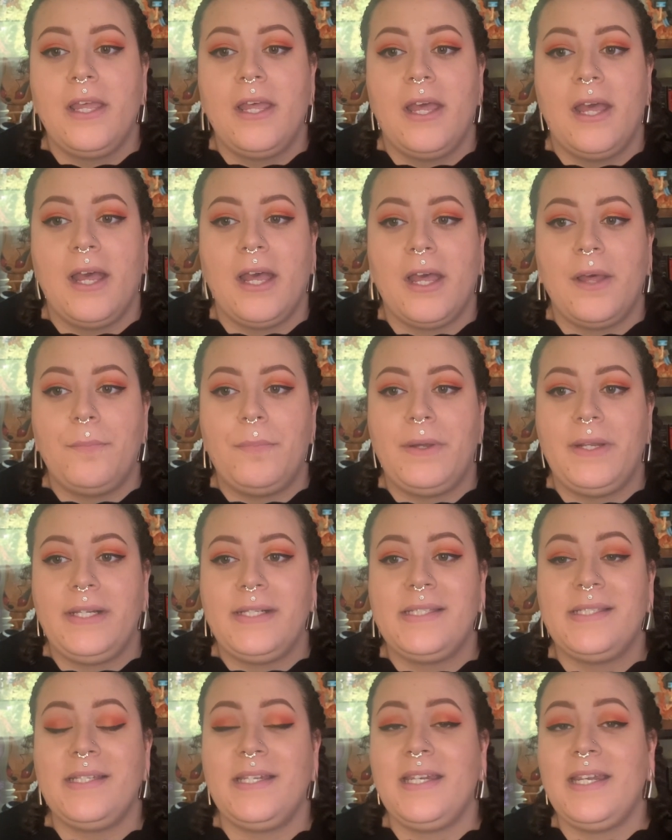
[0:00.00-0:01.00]
Uh, but
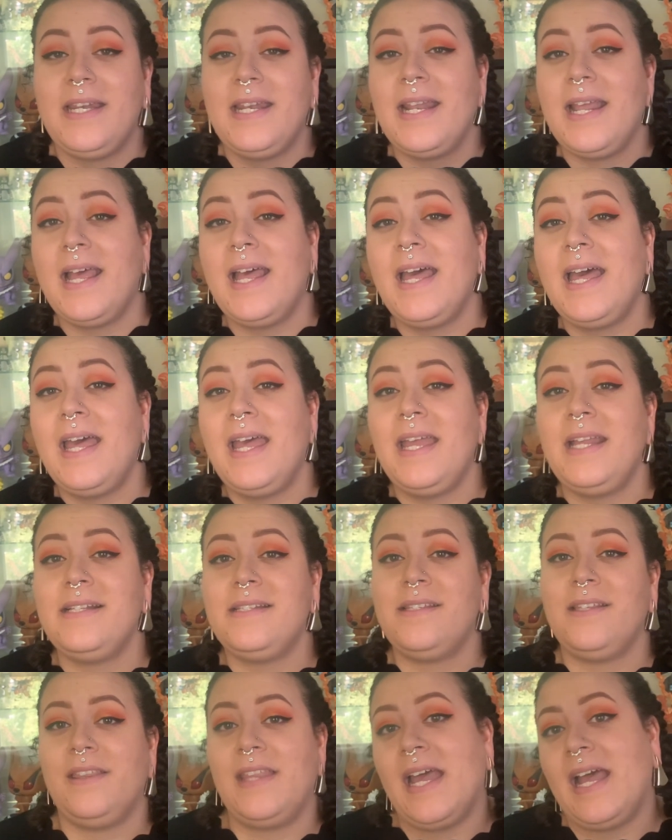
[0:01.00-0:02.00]
it's not
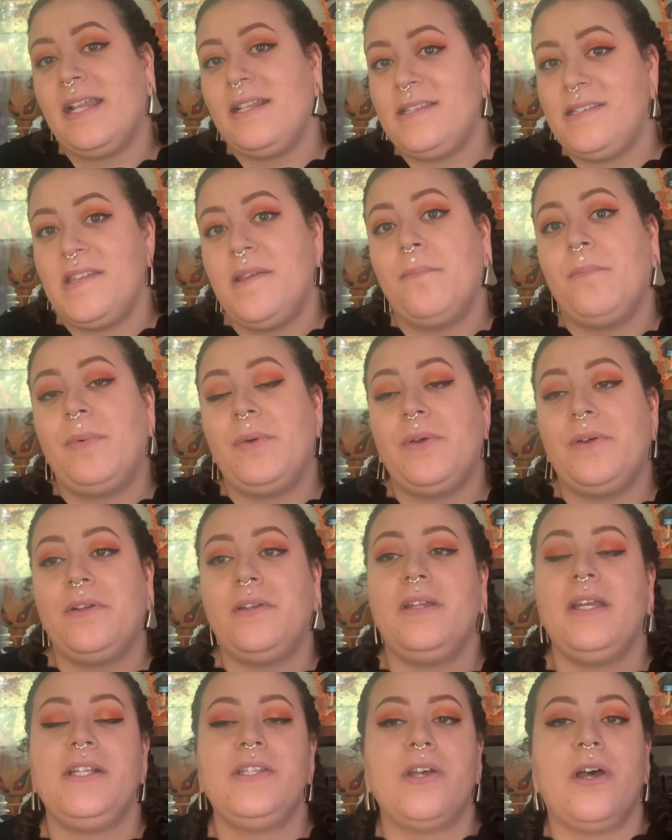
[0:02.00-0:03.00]
that
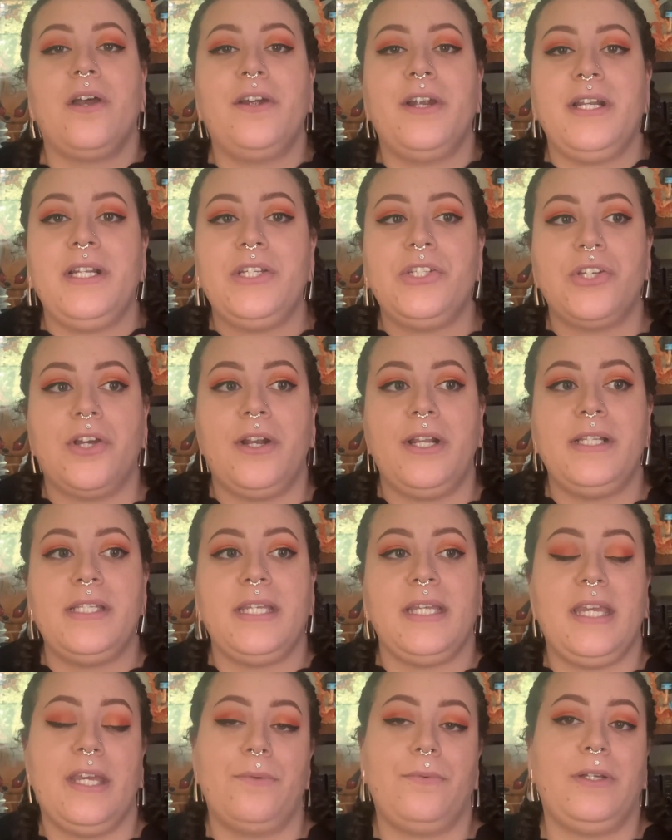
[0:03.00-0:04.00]
simple. It's already starting
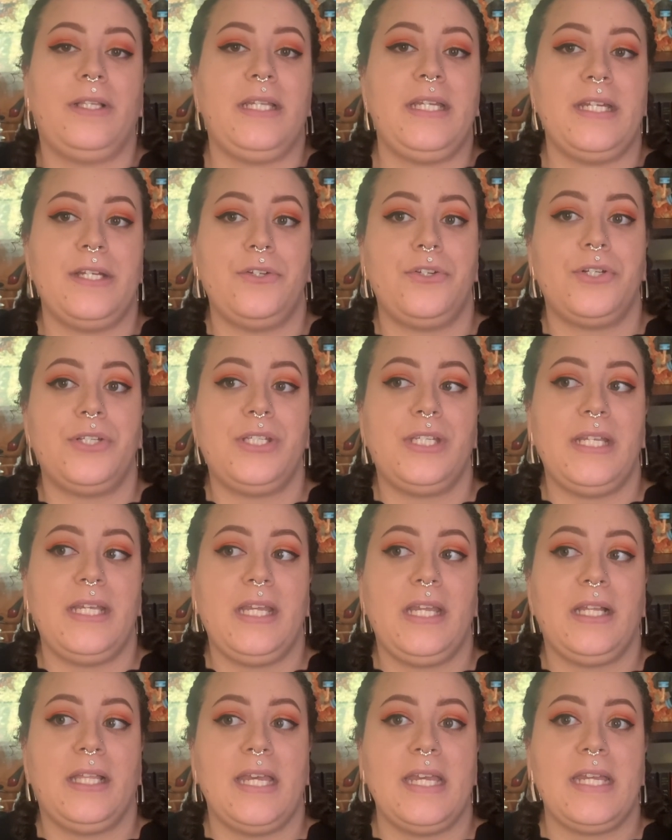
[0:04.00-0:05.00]
to get really
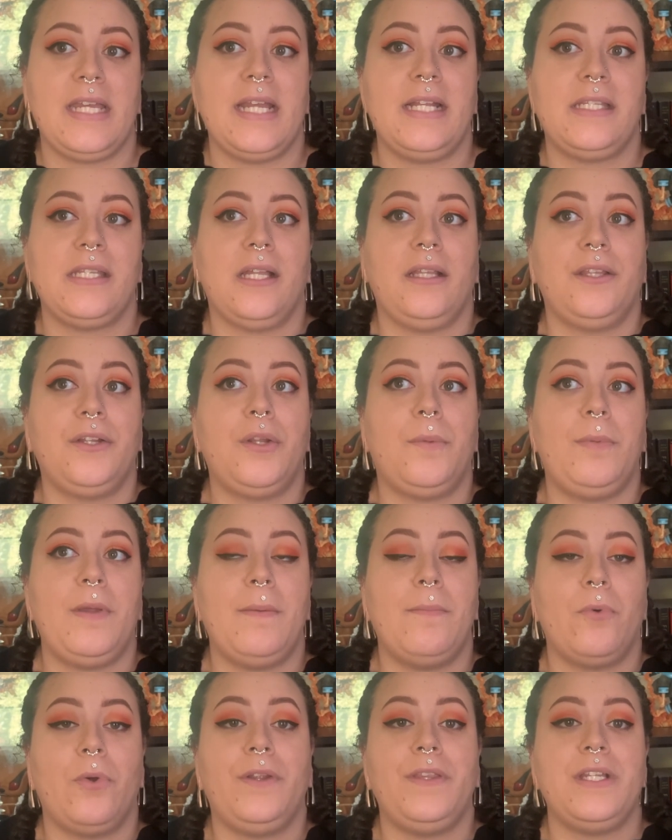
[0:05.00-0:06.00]
interesting. Like it's a little
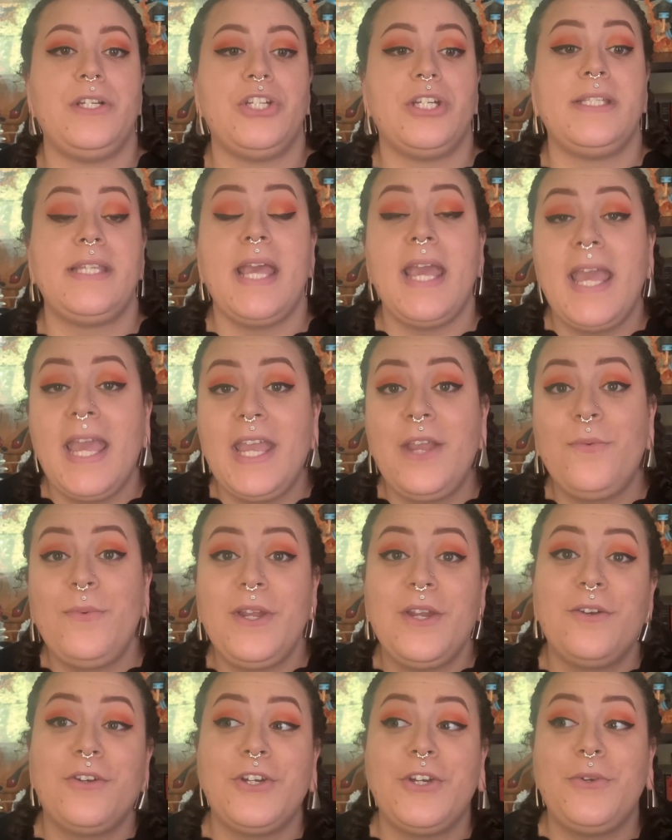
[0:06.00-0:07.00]
bit more than just, hey,
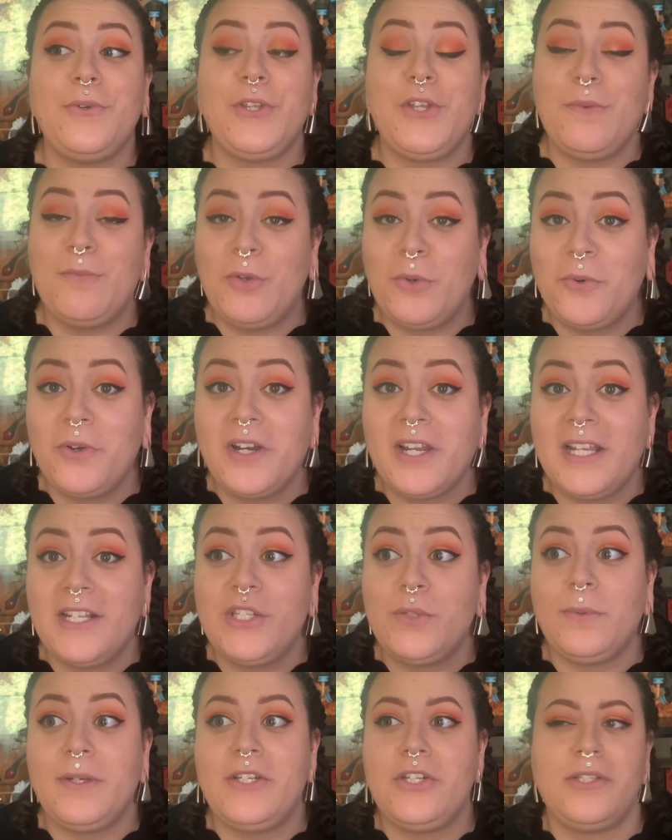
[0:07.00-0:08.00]
we grow human
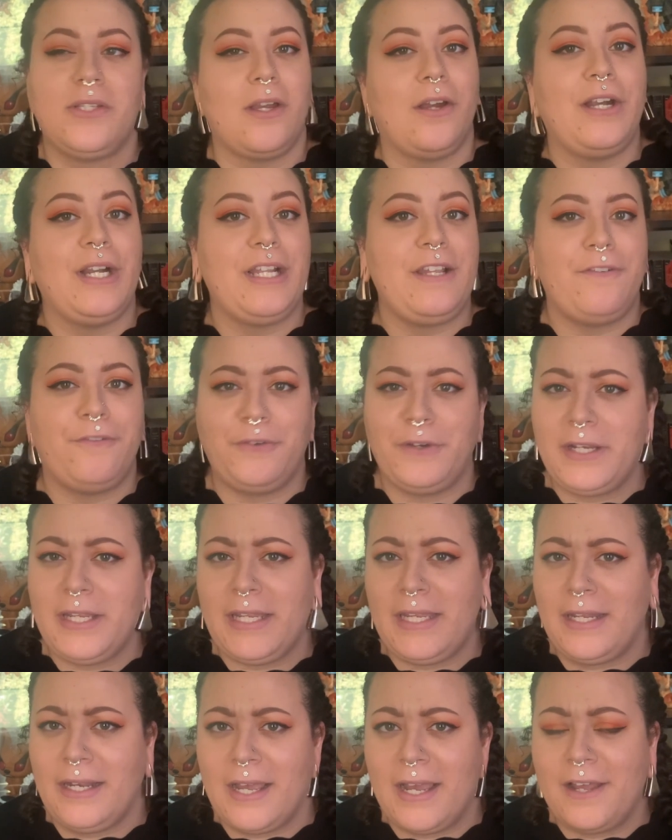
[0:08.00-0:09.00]
organs, which is already
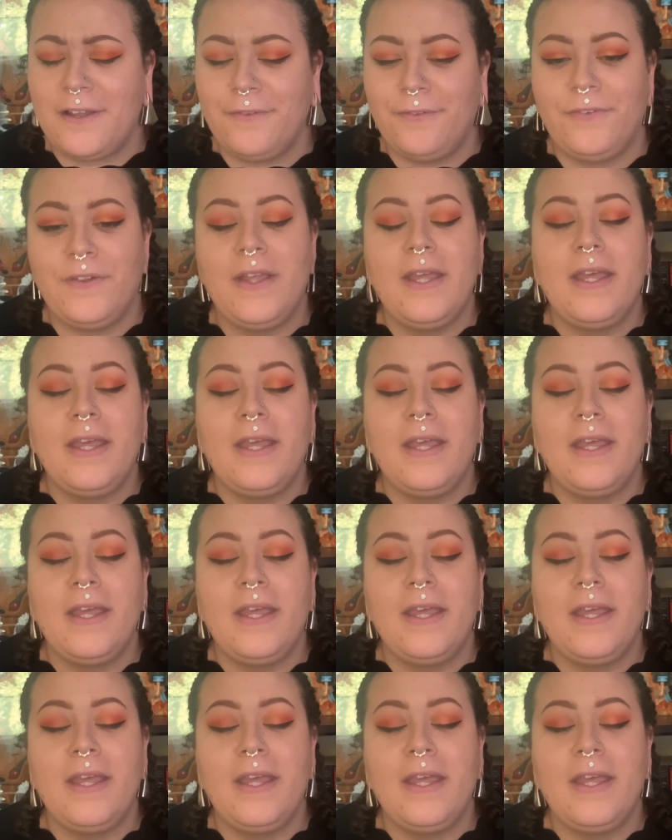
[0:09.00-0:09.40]
freaky enough